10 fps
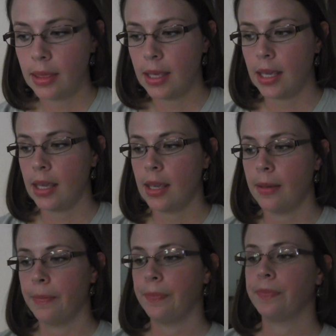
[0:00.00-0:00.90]
The
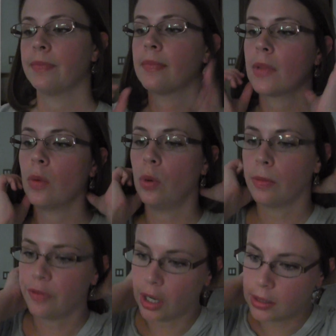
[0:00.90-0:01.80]

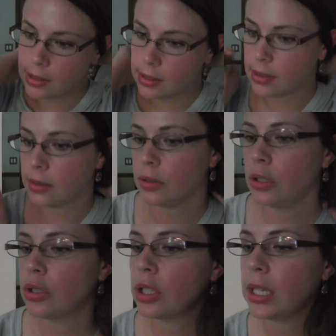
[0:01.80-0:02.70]
warm fronts
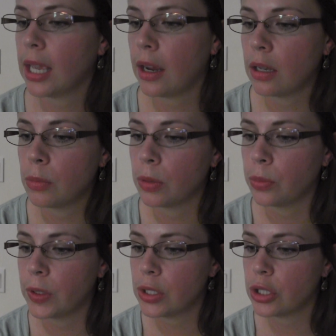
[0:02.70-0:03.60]
usually carry more
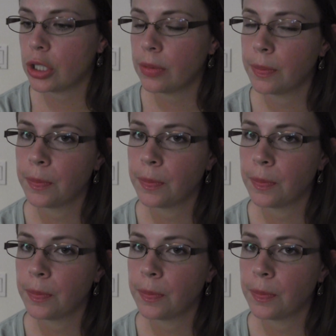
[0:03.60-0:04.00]
moisture,